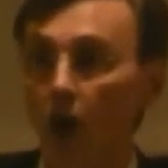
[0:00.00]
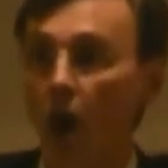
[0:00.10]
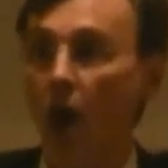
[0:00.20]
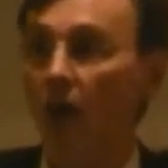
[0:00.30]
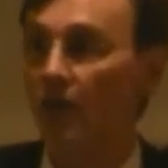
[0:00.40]

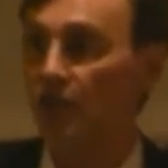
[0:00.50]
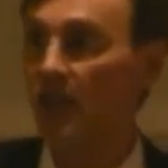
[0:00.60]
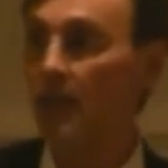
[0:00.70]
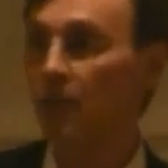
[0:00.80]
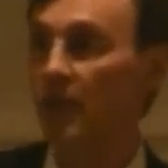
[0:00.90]
all the
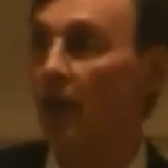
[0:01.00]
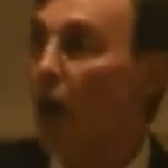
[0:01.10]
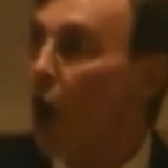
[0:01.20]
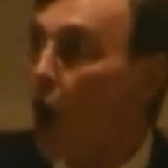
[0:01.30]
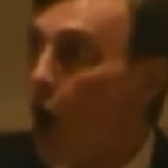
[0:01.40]
same thing.
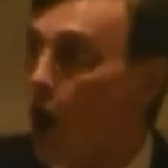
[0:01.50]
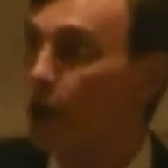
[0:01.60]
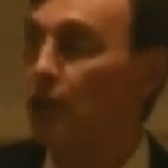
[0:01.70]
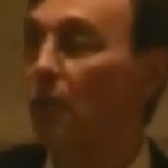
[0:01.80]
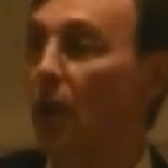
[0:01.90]

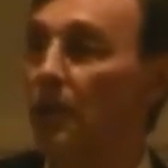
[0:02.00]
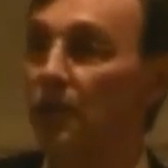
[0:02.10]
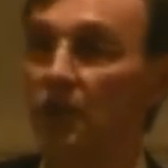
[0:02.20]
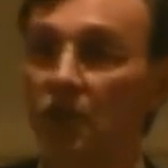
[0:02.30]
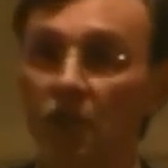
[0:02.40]
All the small
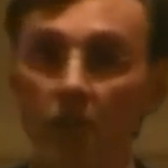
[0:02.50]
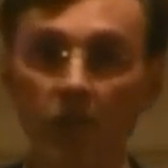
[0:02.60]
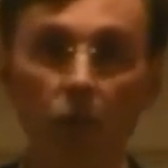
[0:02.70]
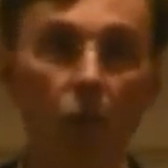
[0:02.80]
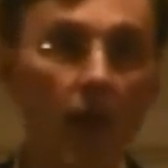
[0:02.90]
businesses have
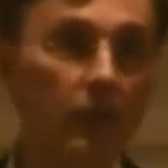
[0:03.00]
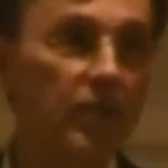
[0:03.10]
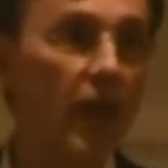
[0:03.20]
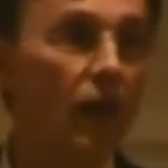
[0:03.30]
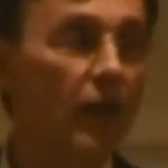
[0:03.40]
been
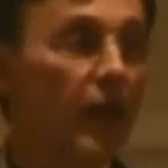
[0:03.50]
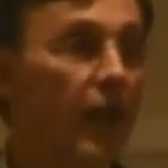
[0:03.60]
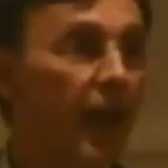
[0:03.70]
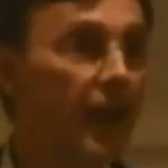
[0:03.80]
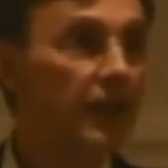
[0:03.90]
wiped out,
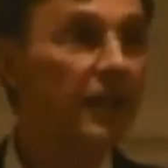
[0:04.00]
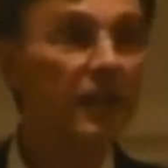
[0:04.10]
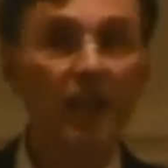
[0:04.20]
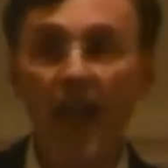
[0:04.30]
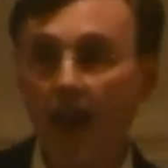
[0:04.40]
and
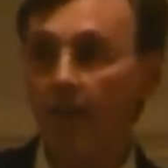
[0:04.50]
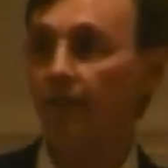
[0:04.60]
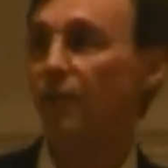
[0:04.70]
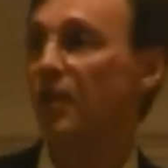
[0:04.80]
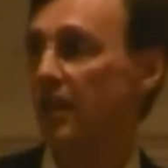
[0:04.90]
in
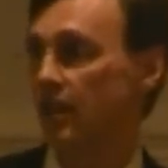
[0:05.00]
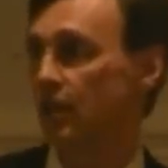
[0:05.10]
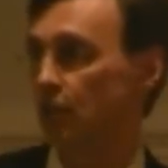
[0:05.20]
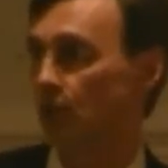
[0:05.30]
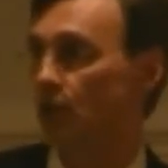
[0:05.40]
every
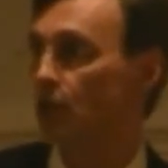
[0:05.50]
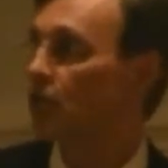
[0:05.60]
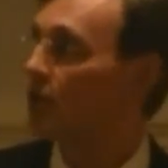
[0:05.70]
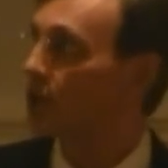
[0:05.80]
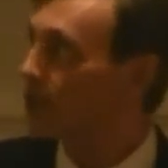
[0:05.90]
industry you
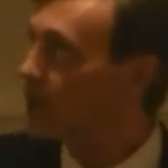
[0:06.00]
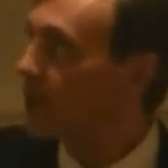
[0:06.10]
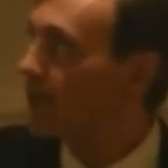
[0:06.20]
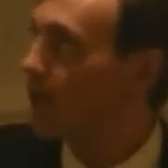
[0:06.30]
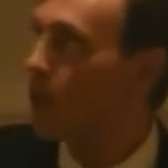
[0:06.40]
see
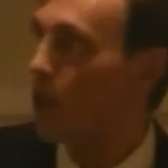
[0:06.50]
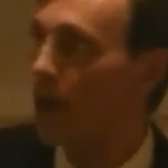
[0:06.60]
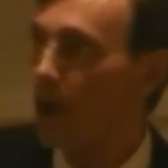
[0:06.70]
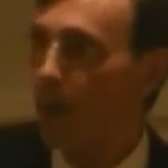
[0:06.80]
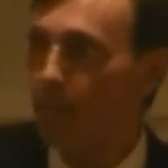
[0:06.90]
3 or
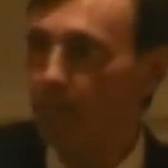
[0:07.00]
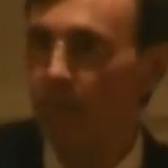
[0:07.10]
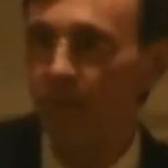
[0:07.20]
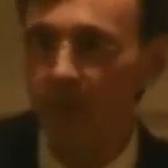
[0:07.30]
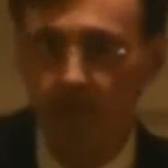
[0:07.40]
4
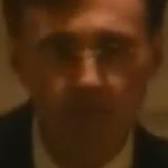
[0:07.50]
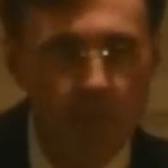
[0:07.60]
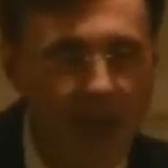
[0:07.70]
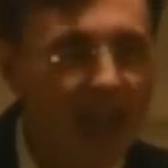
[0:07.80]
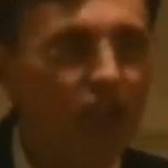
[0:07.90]

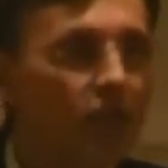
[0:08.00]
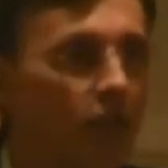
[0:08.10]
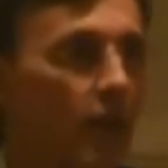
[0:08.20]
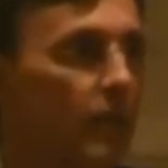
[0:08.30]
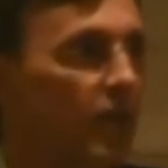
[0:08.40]

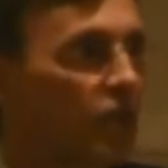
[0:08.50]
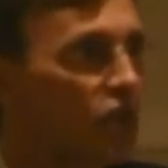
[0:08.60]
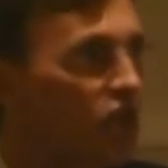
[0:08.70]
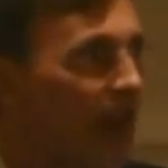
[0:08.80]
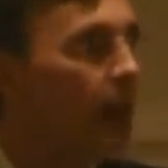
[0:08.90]
massive
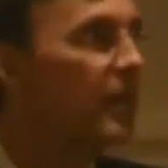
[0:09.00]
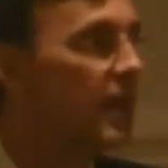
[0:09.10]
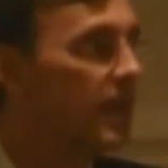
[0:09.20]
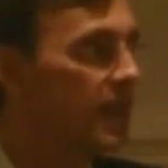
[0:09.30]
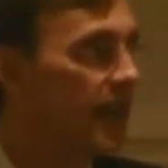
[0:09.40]
companies
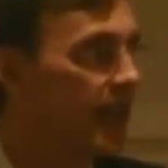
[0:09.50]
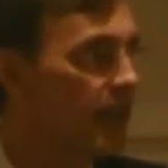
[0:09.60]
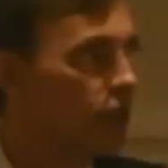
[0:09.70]
dominating that